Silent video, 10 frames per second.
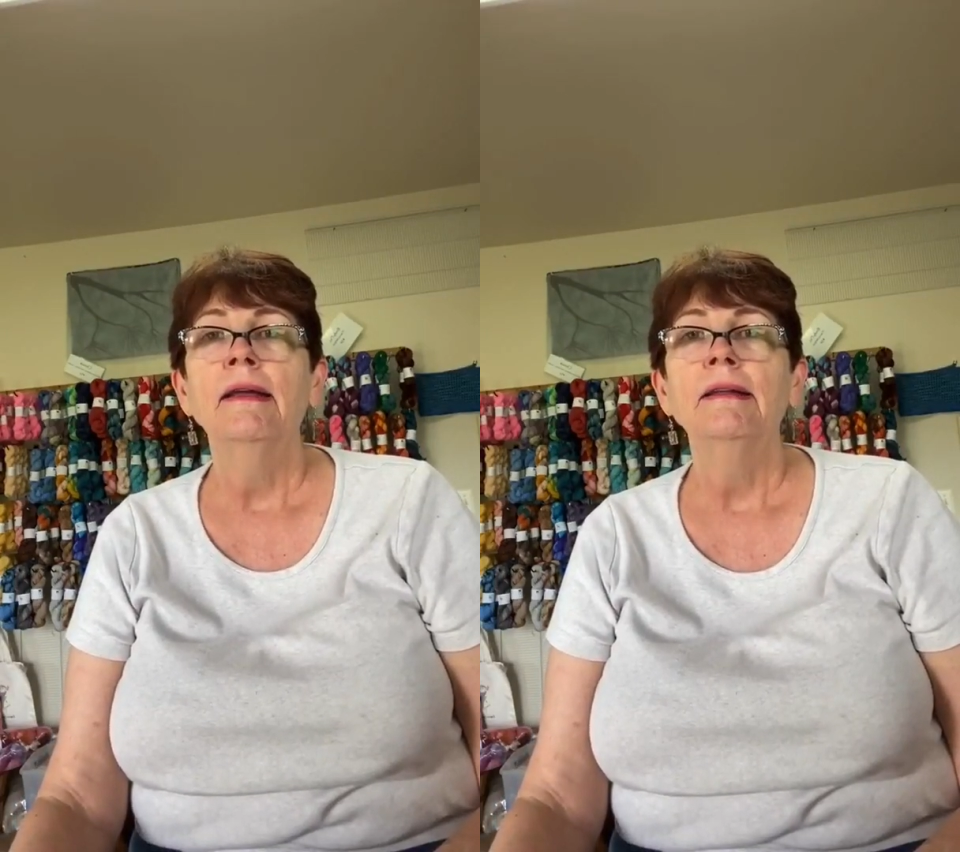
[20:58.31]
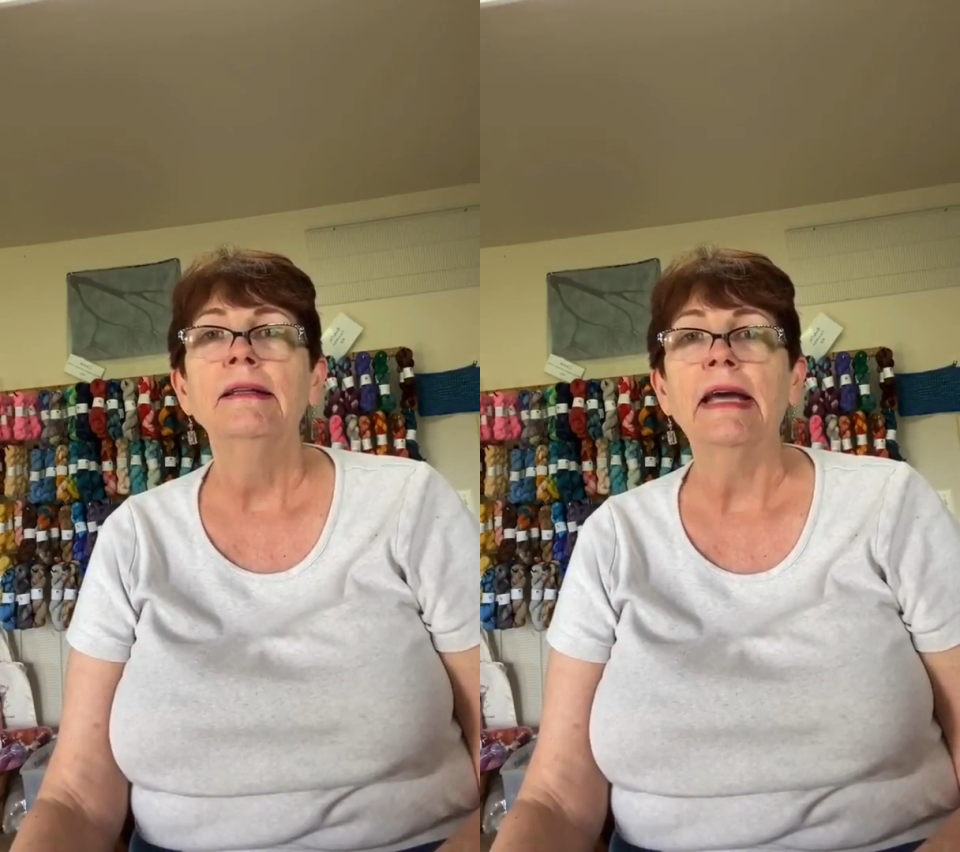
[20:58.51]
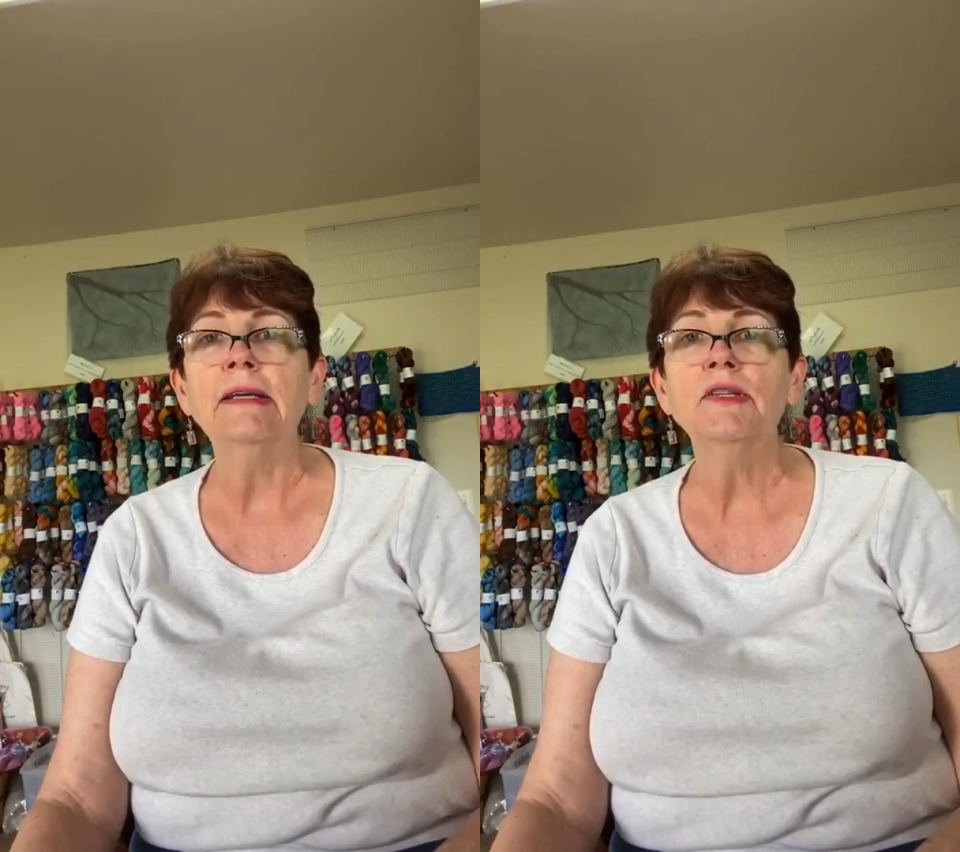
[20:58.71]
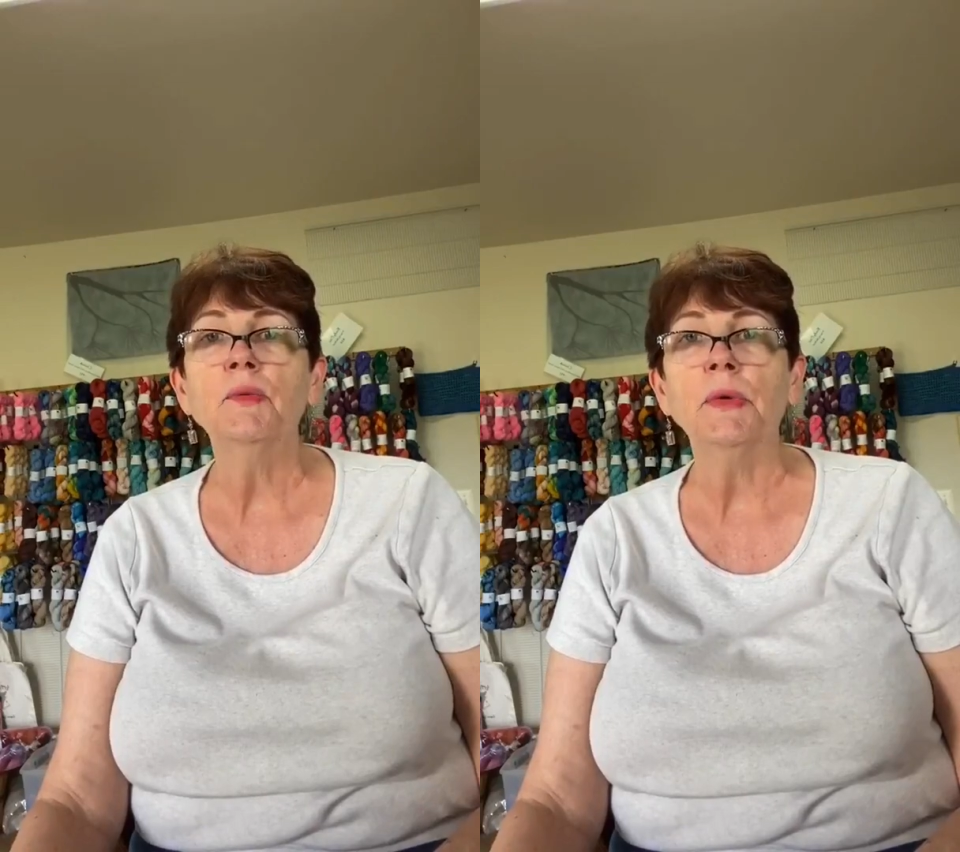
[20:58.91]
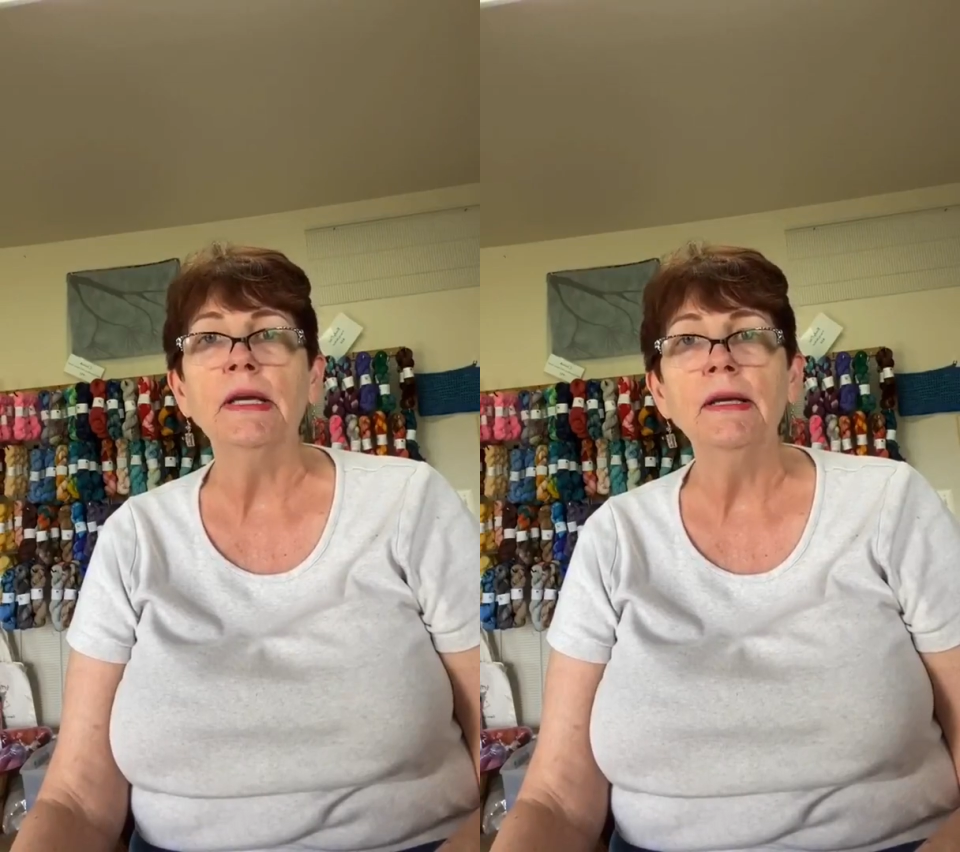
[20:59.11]
next
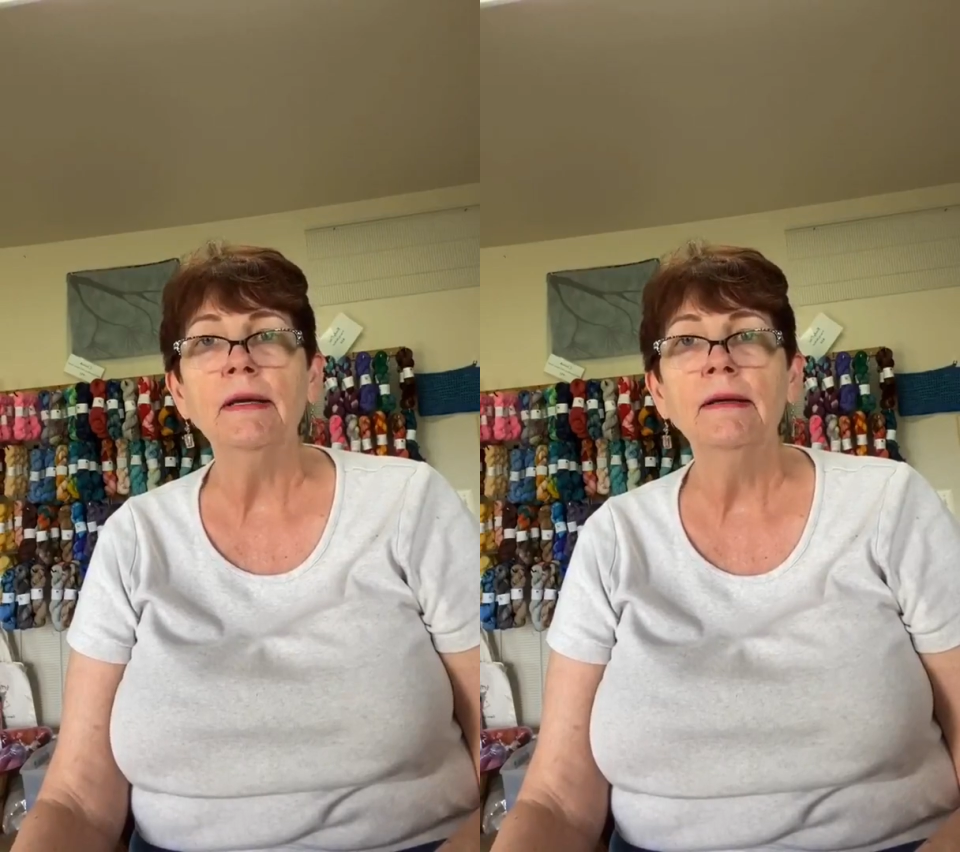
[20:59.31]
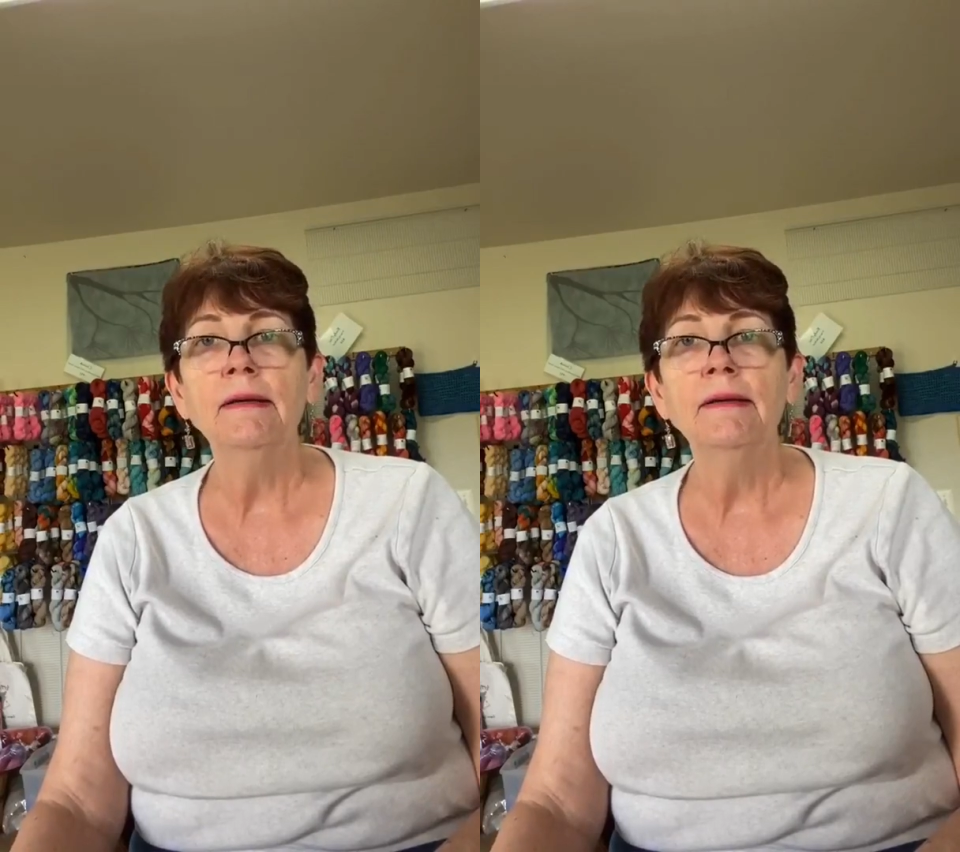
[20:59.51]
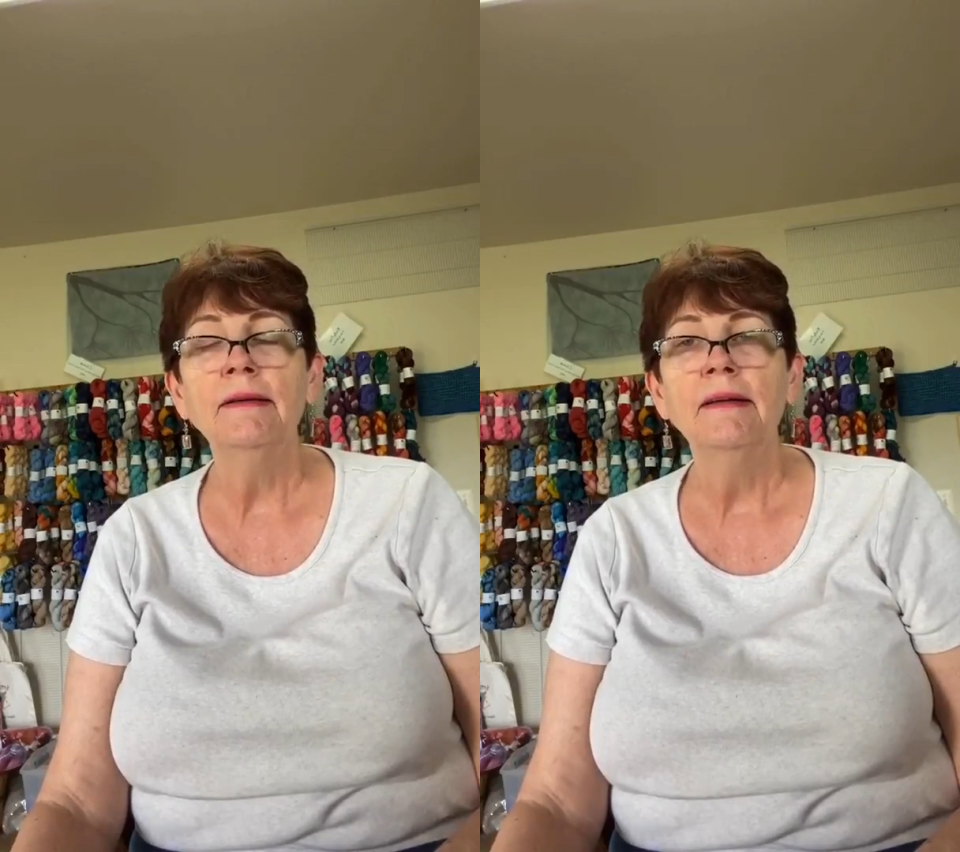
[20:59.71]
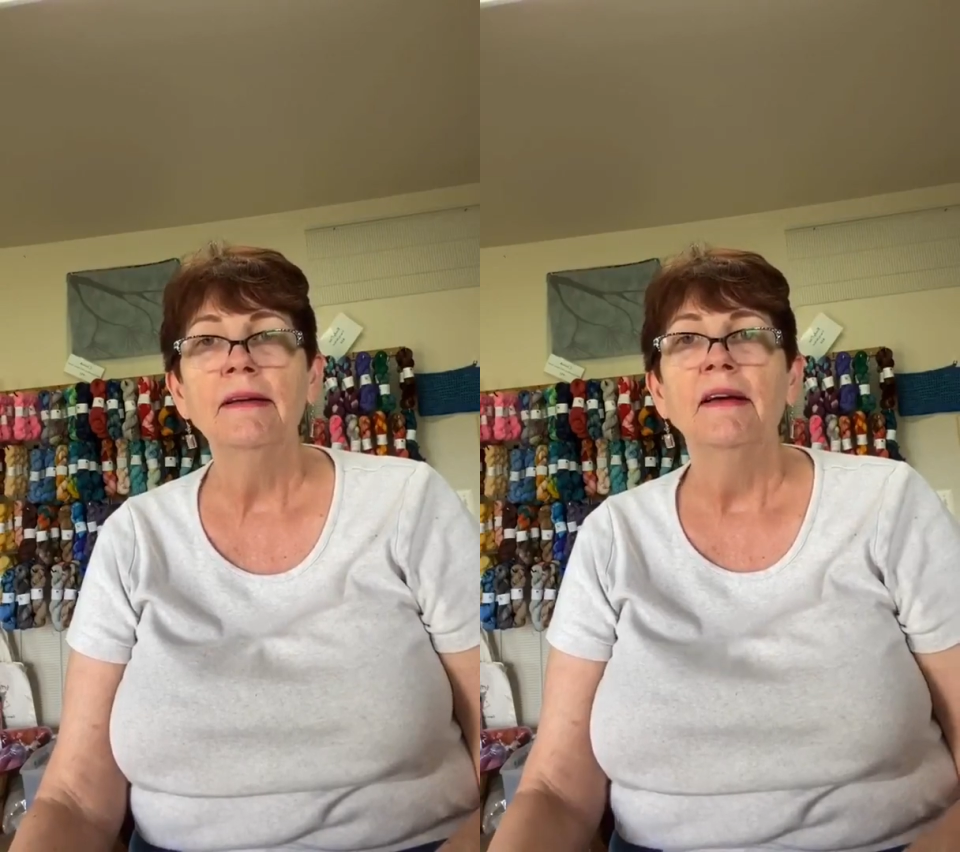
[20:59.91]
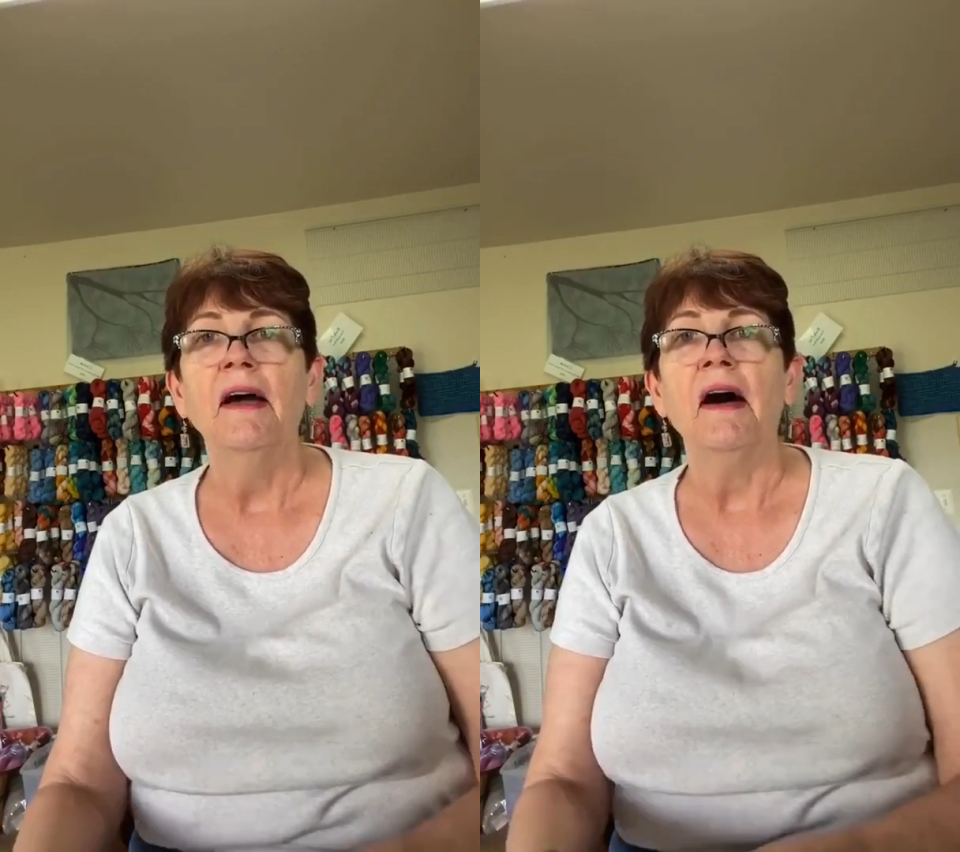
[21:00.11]
week,
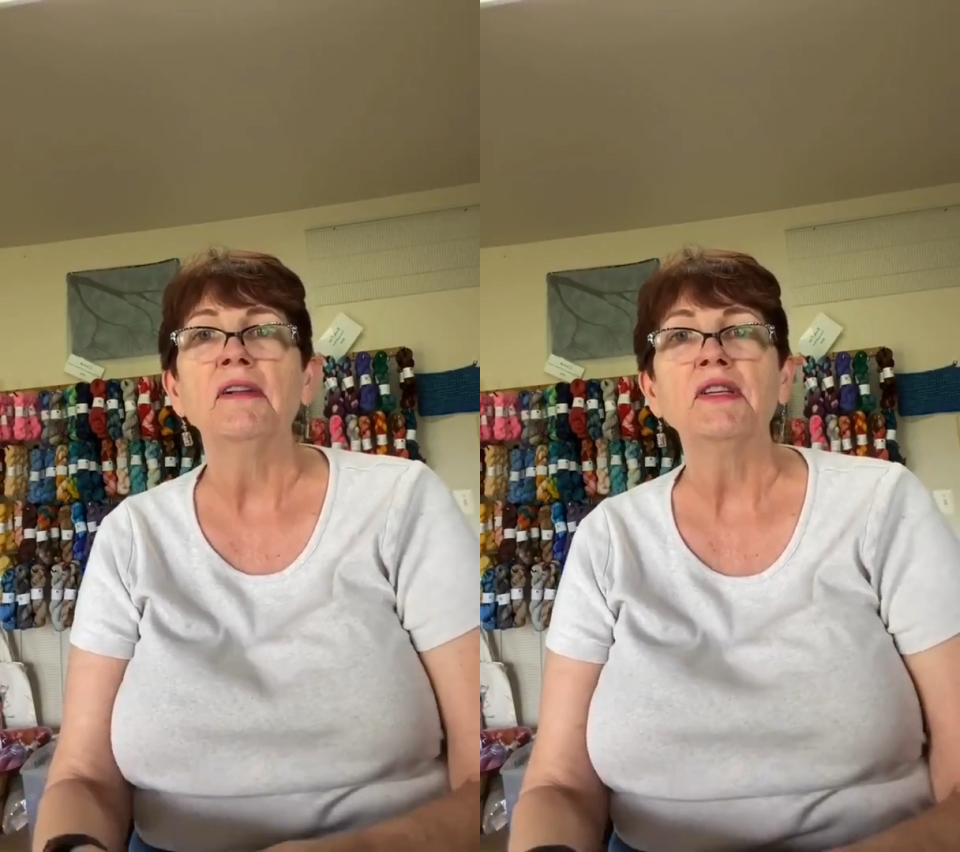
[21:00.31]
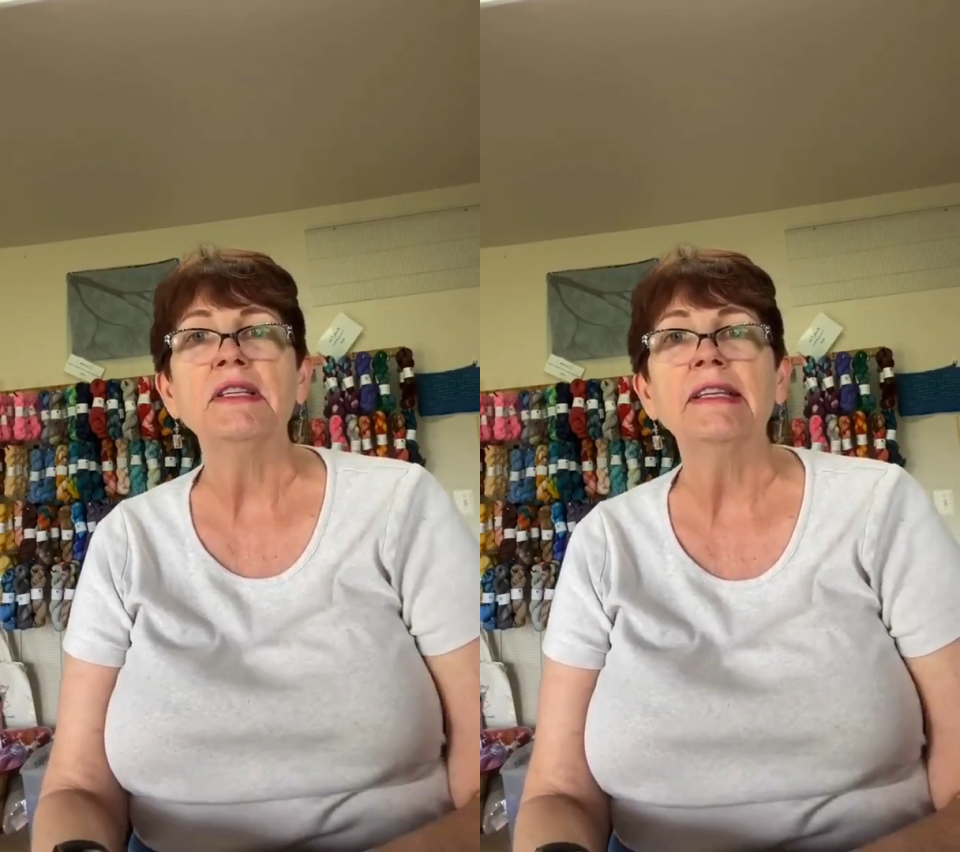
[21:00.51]
I'll just